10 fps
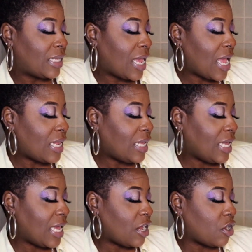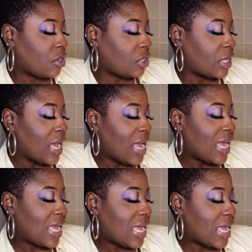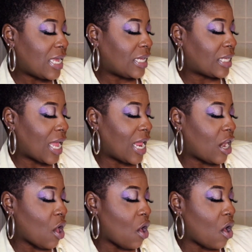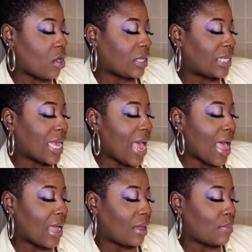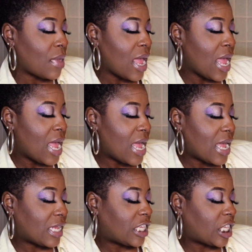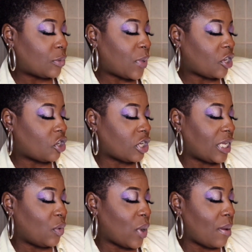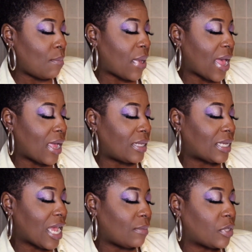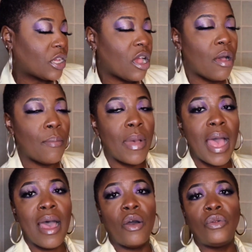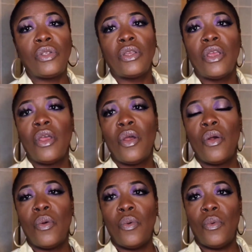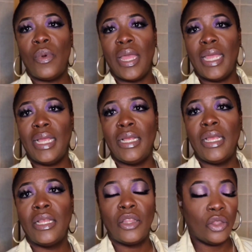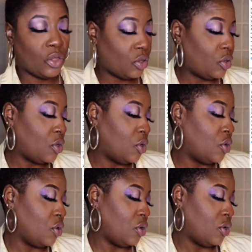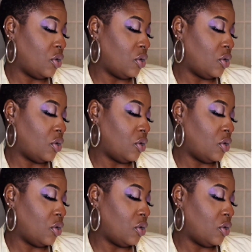10 years is a long time, especially when bad times come out way the good.